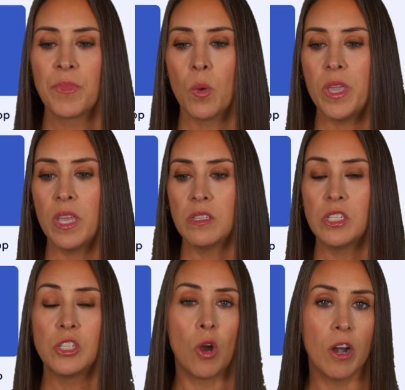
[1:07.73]
We can
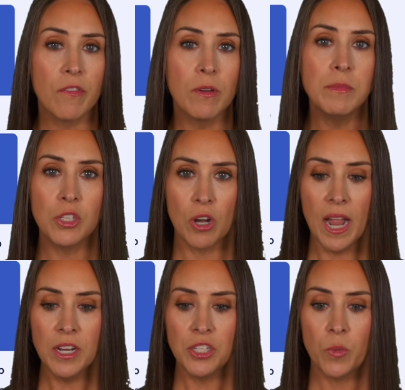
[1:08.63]
start from
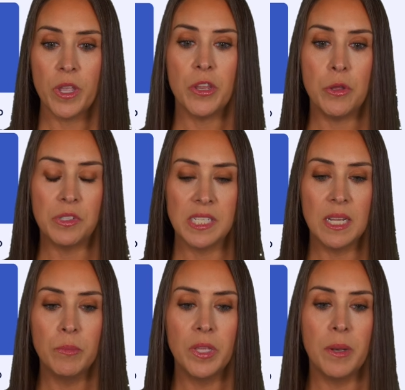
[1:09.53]
scratch. We can use a
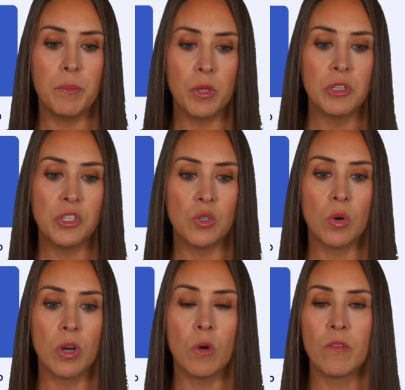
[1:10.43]
template, build a
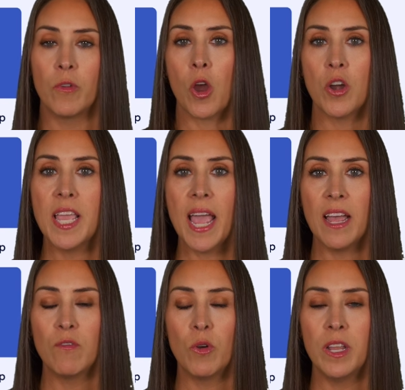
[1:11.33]
store, or if we already
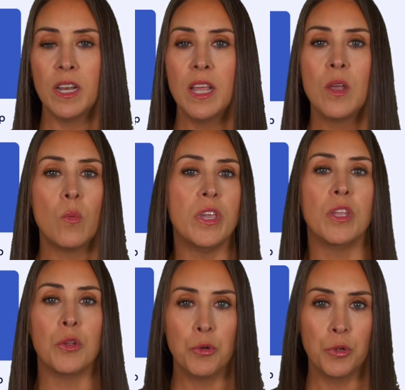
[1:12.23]
have one, we
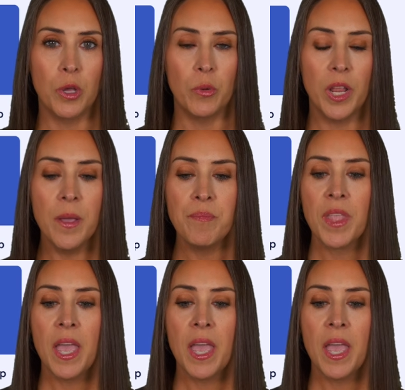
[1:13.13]
can clone it.